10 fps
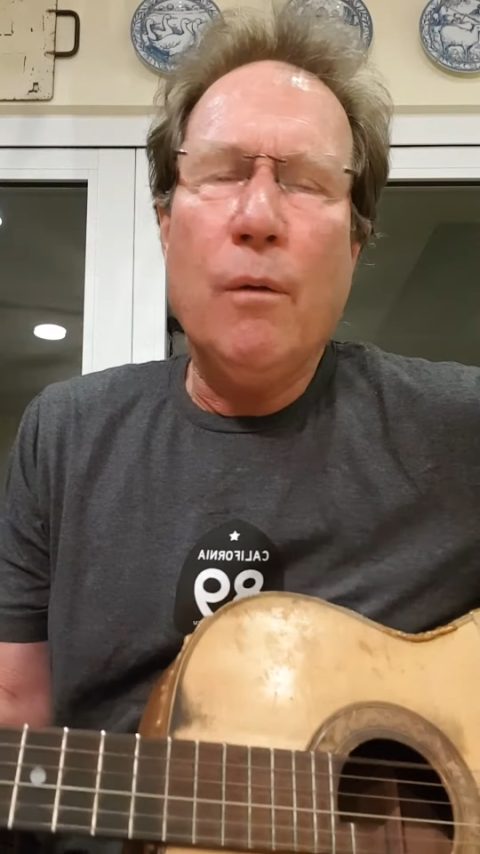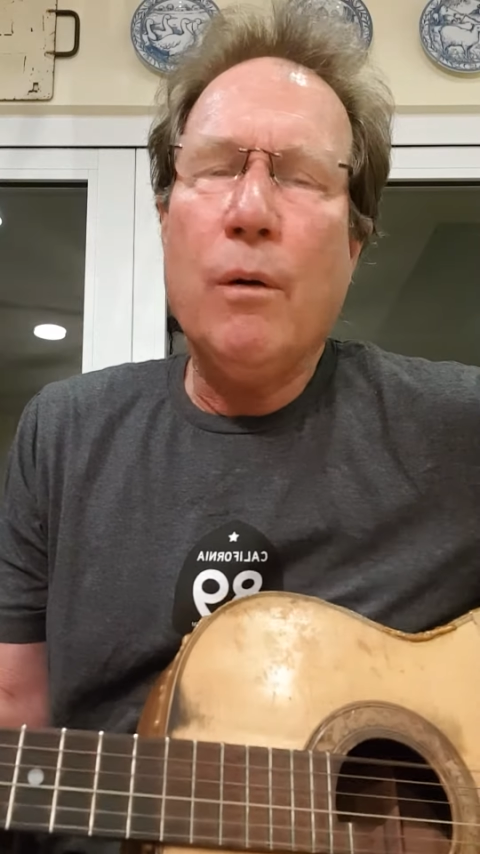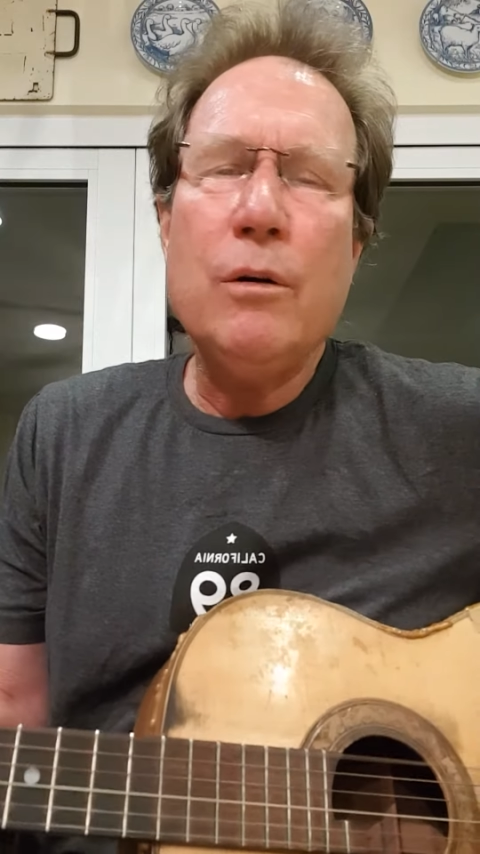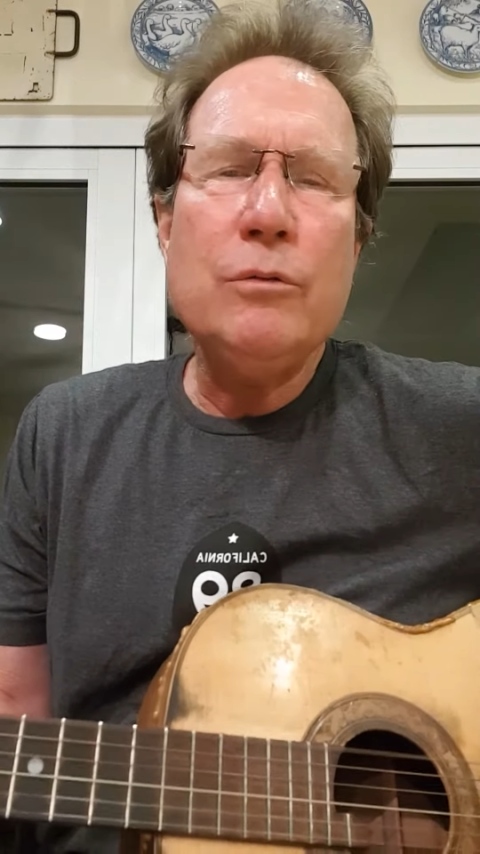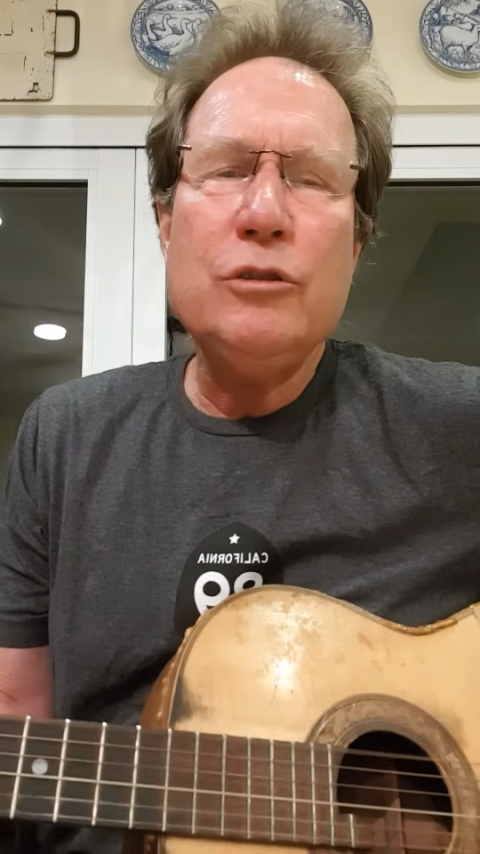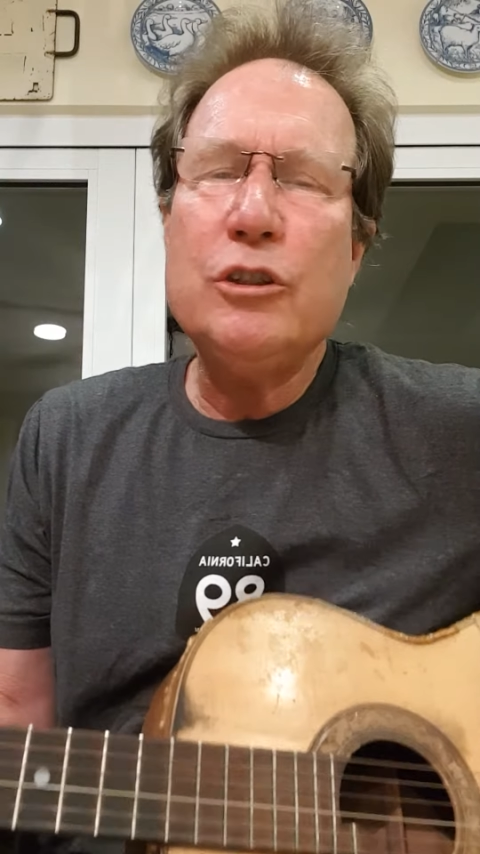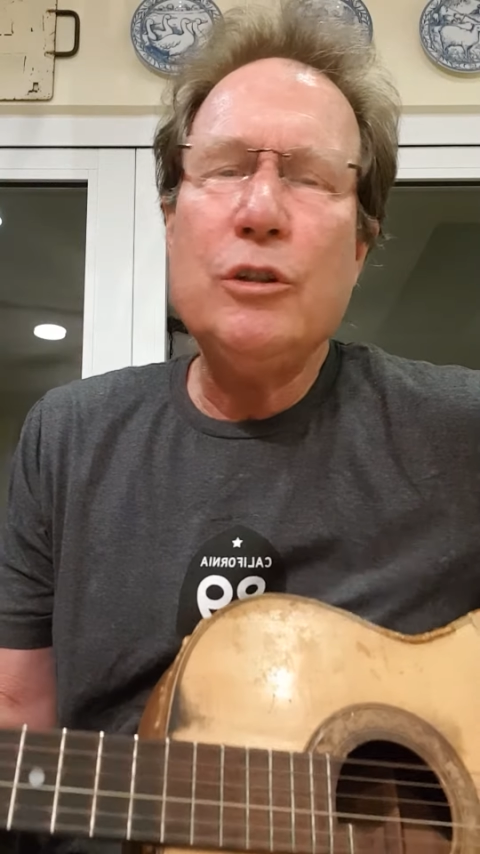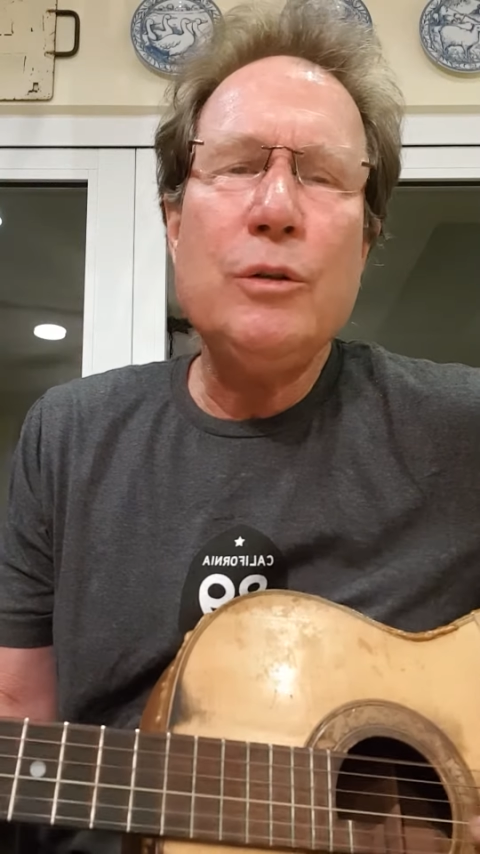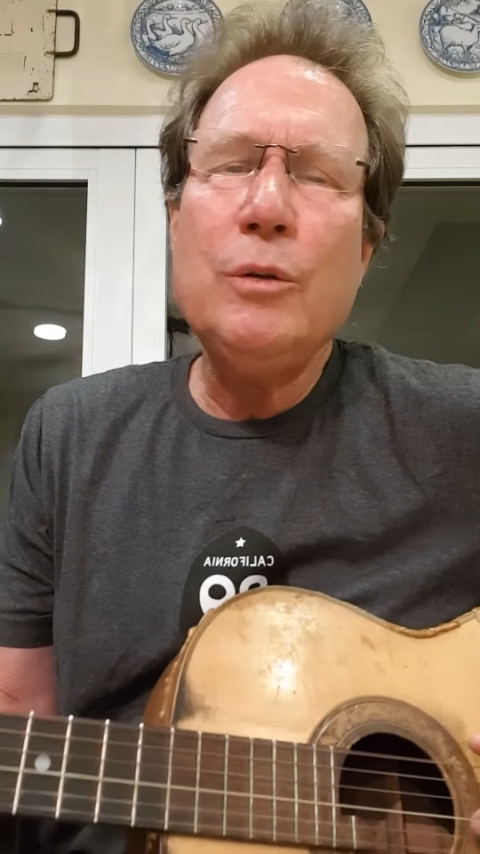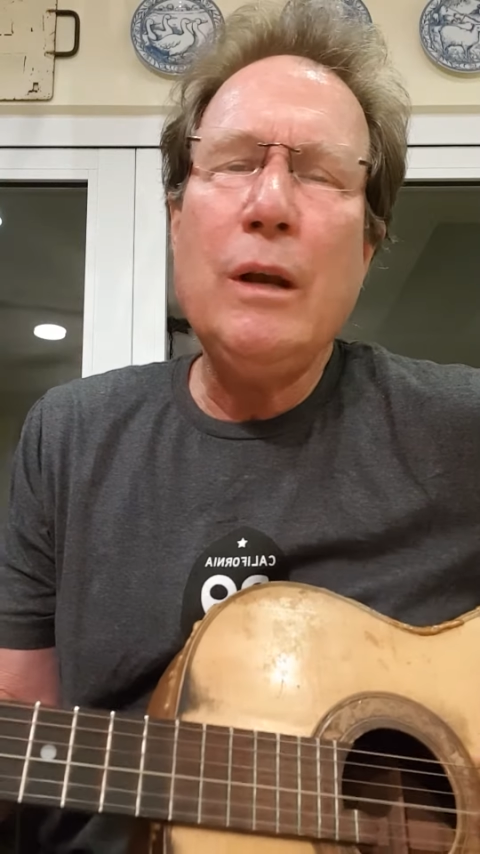won't
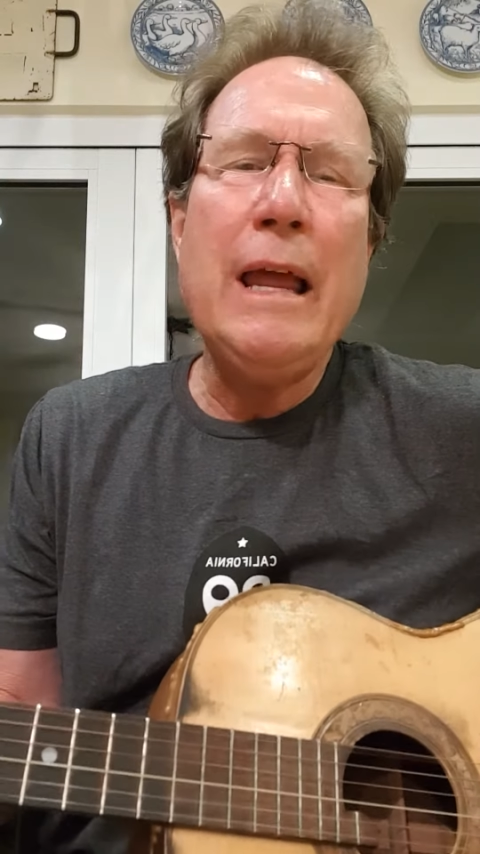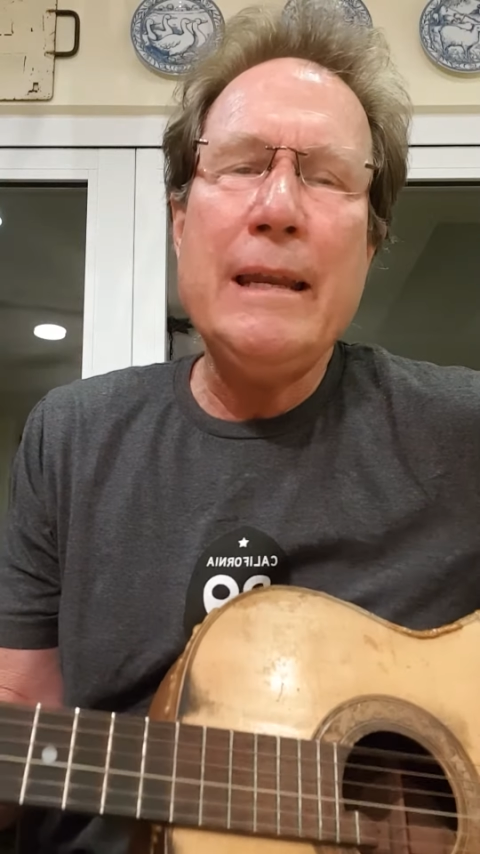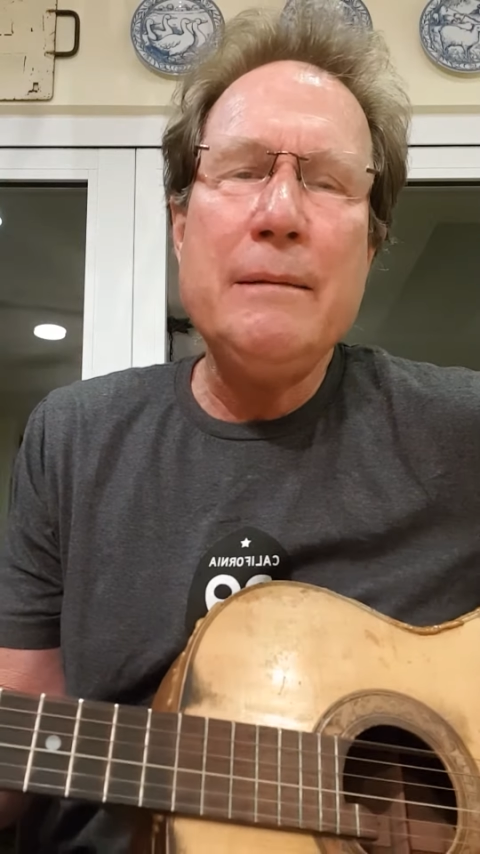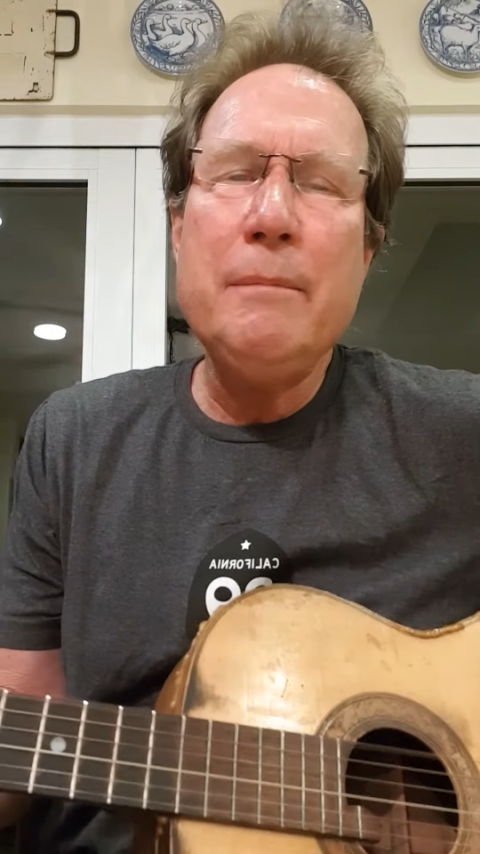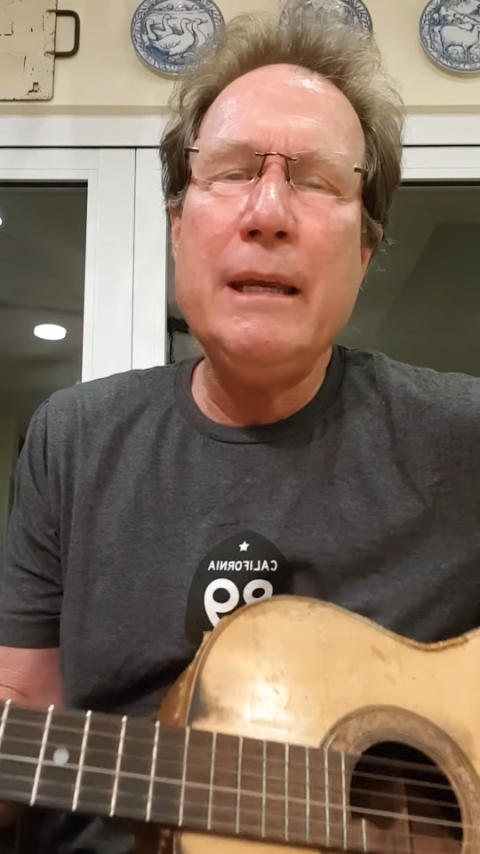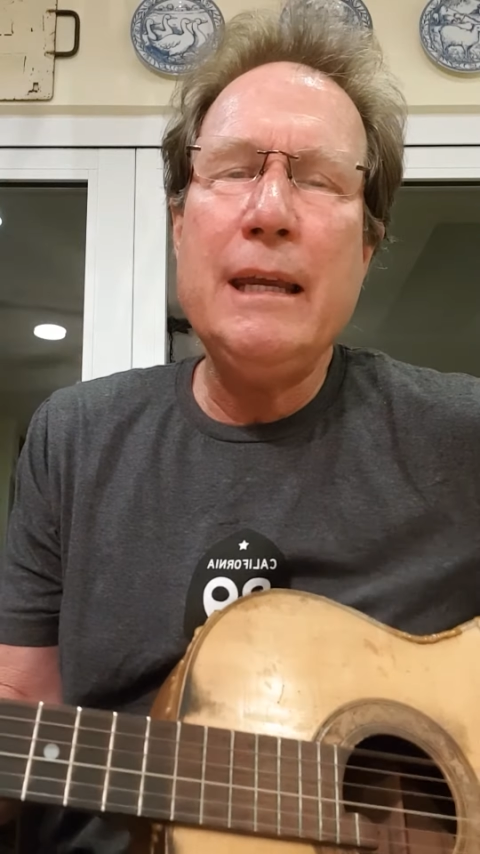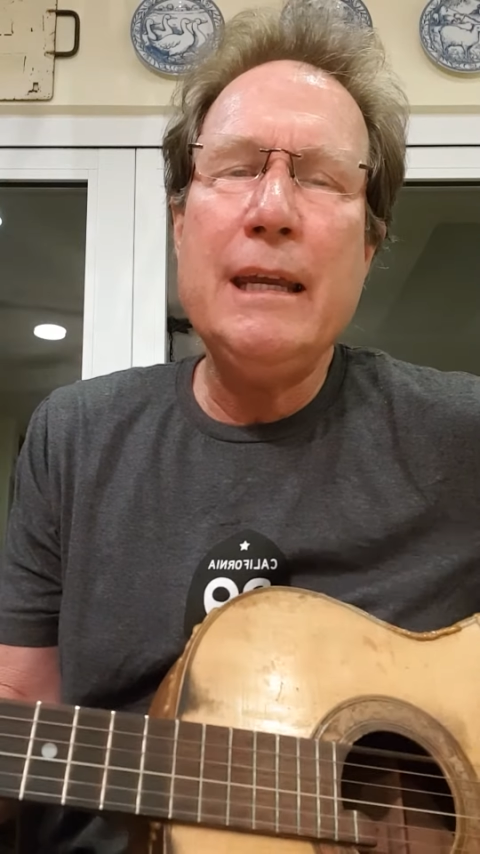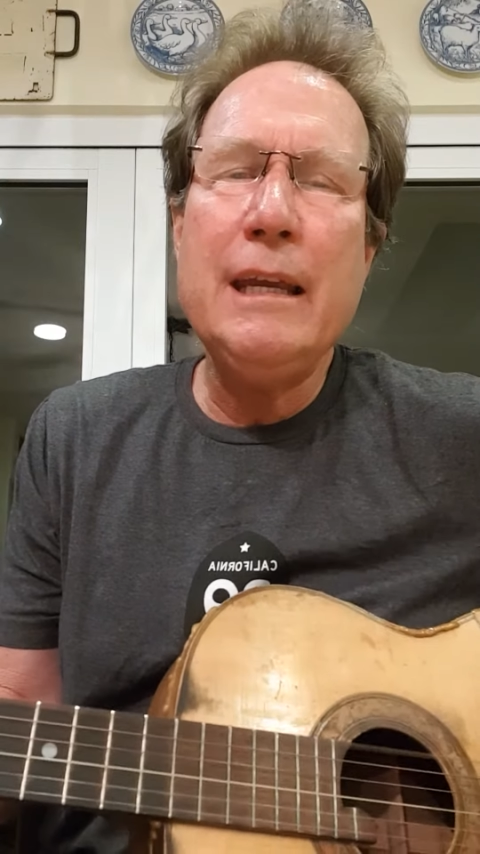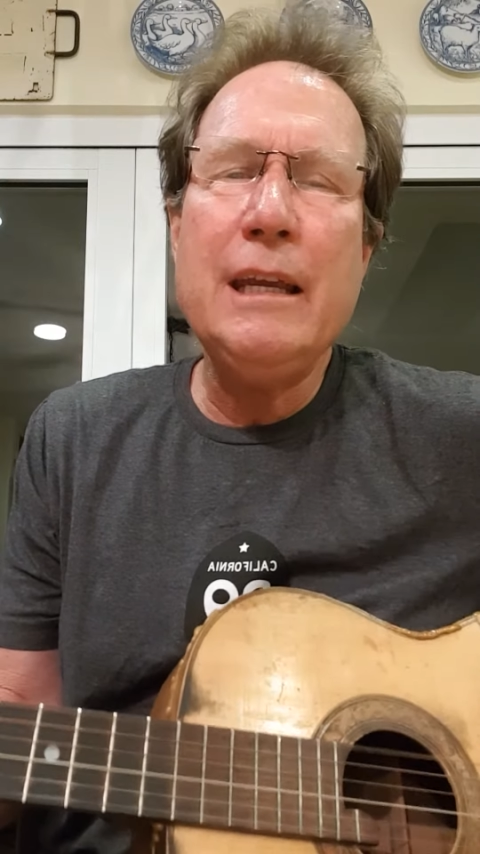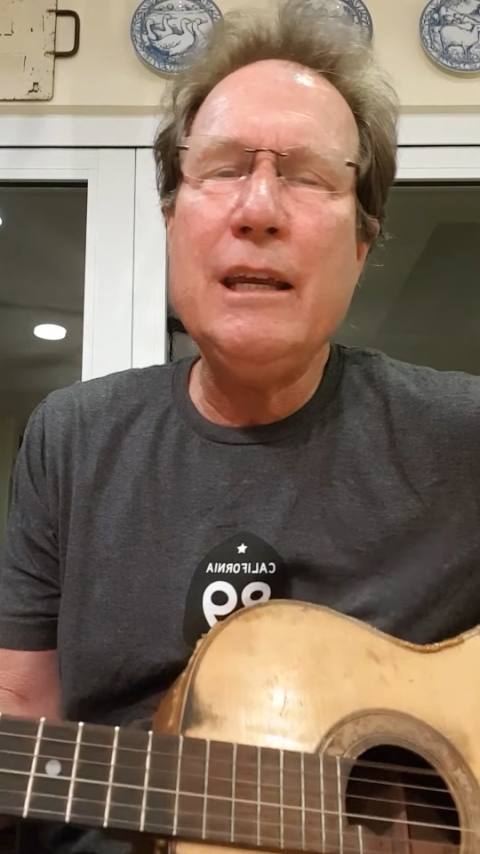you lend
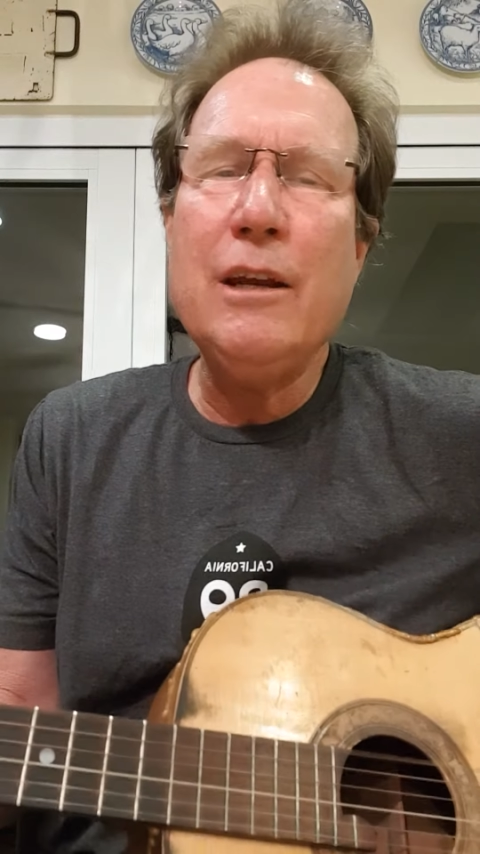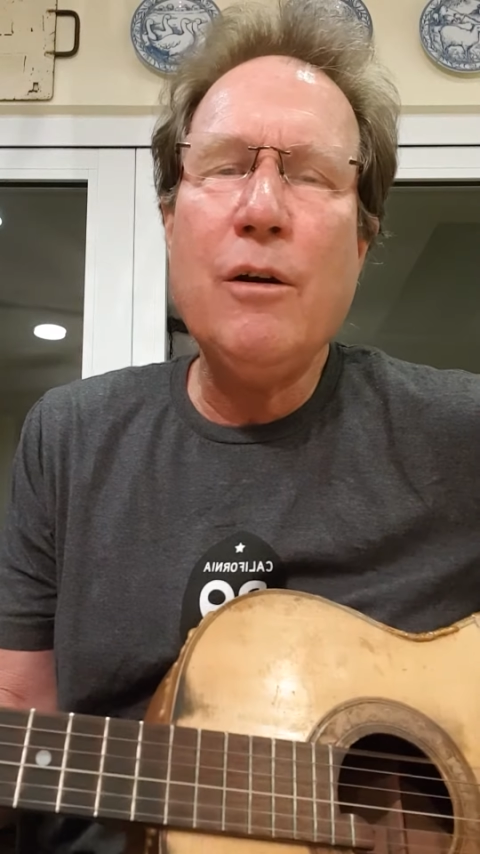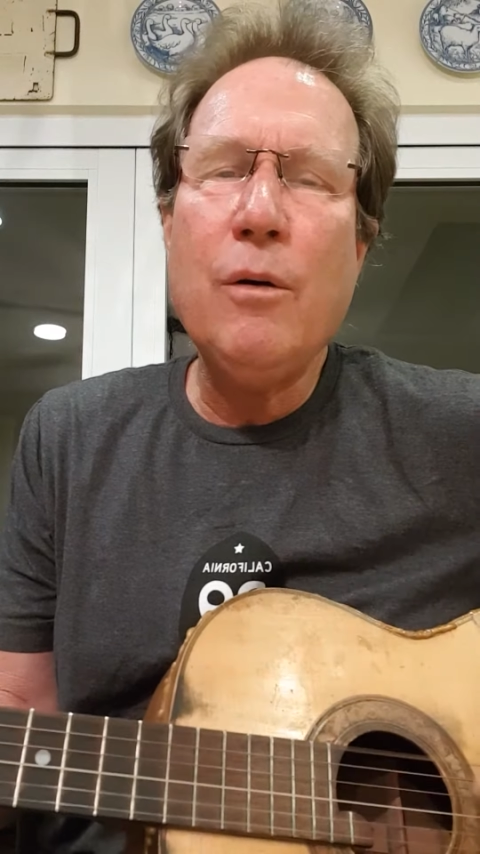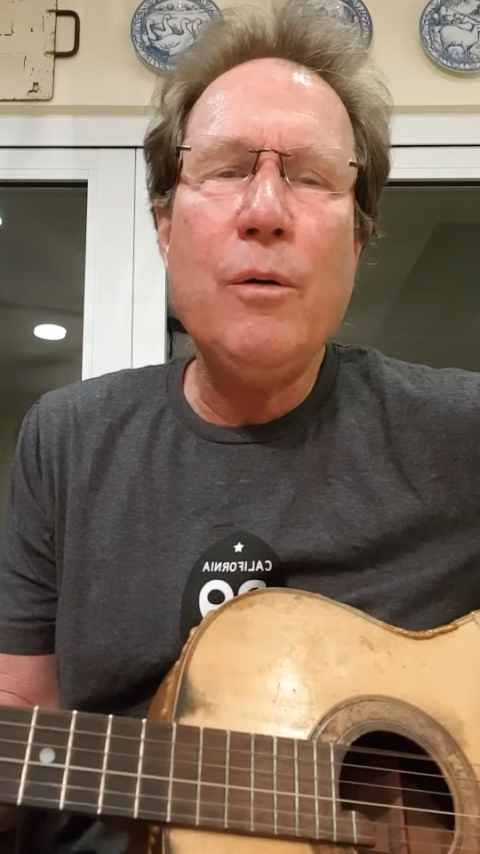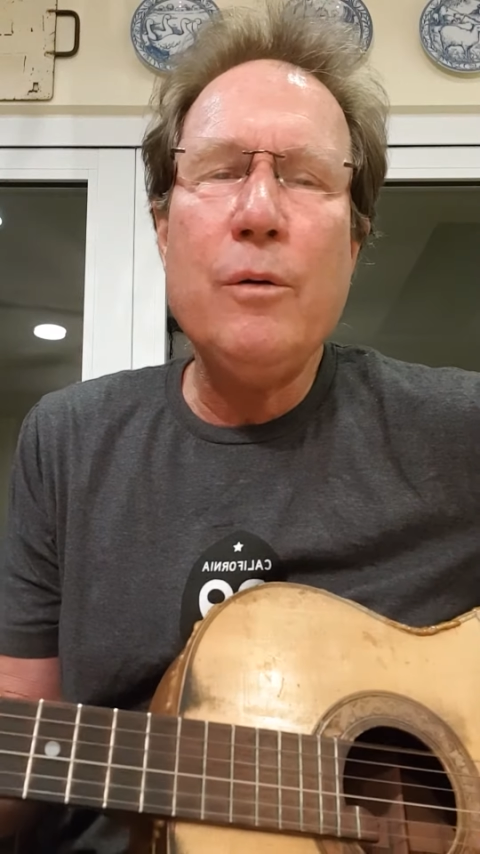me your